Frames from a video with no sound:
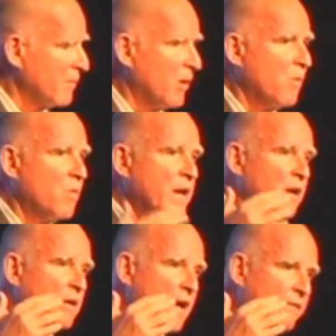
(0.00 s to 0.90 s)
But we
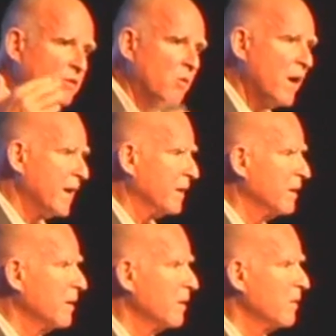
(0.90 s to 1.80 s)
don't have to wait.
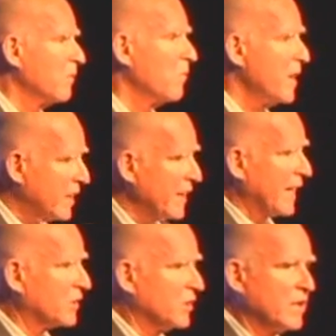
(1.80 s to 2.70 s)
We can
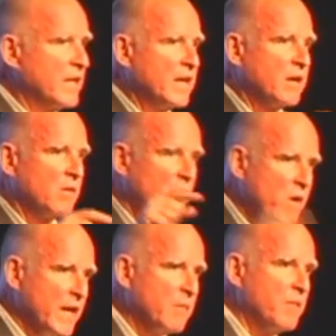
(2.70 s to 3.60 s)
actually,
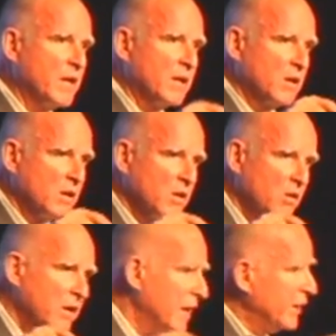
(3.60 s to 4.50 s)
we
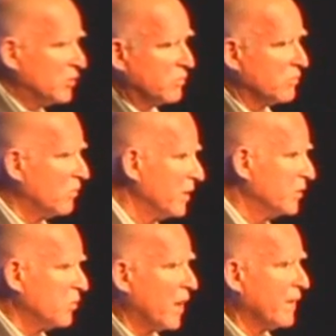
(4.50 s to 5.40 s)
being
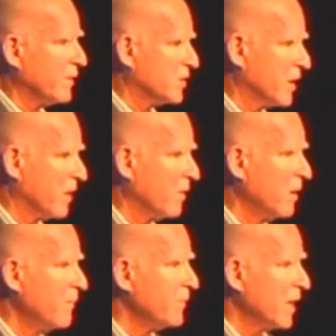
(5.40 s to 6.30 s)
each one of us here
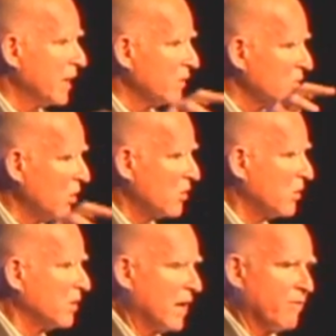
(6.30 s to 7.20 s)
in
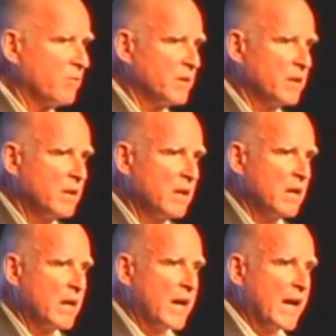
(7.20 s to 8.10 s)
local government,
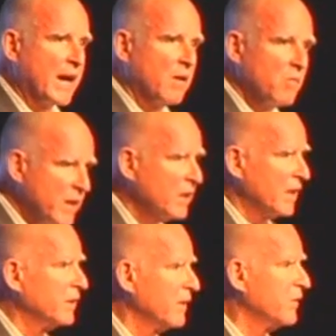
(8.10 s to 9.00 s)
we
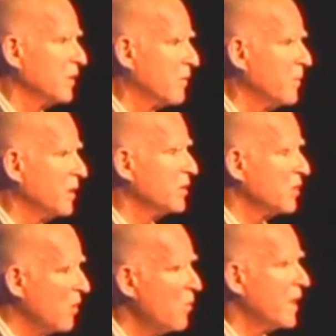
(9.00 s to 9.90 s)
can, and live in
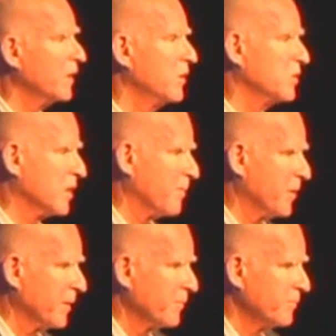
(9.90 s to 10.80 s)
communities, we can do
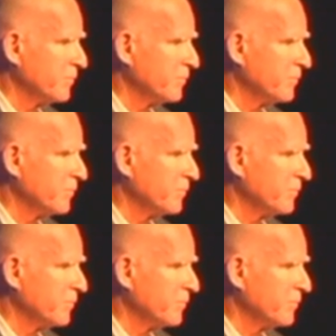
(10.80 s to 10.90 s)
something.